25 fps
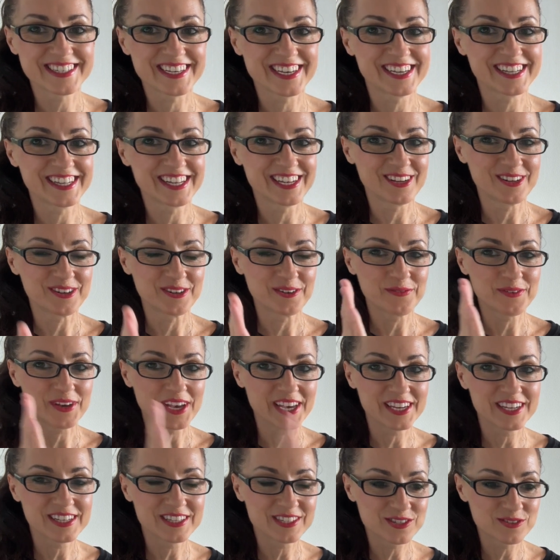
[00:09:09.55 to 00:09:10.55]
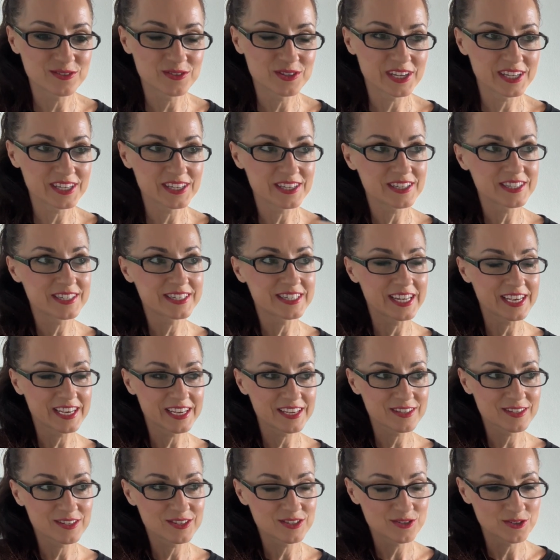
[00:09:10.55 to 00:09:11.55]
and a lot of edits so that it's
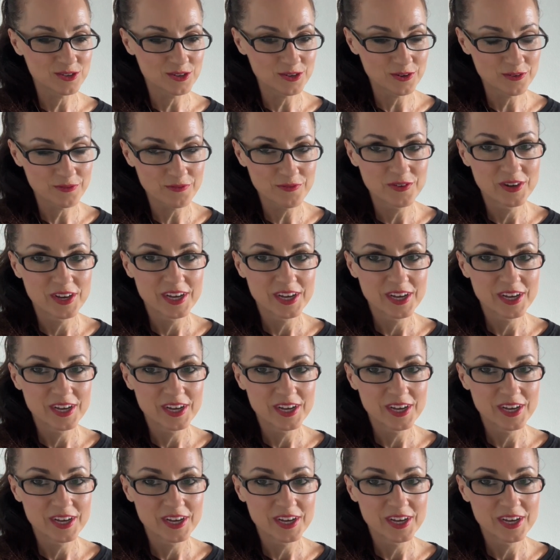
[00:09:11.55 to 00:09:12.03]
sort of